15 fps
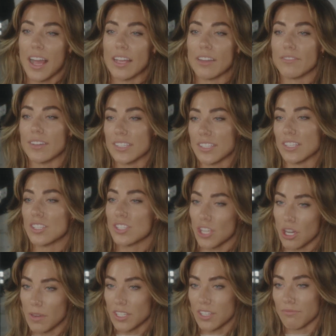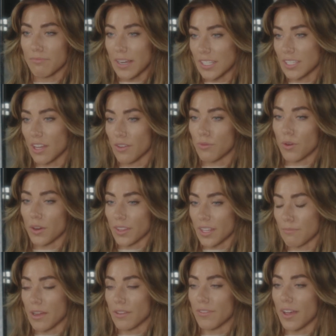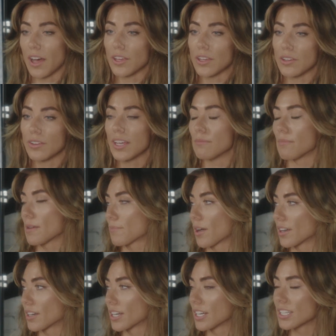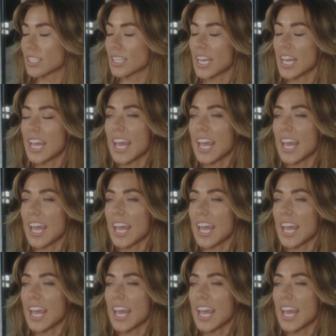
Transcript: I invested so much of my self-worth and my value in my partners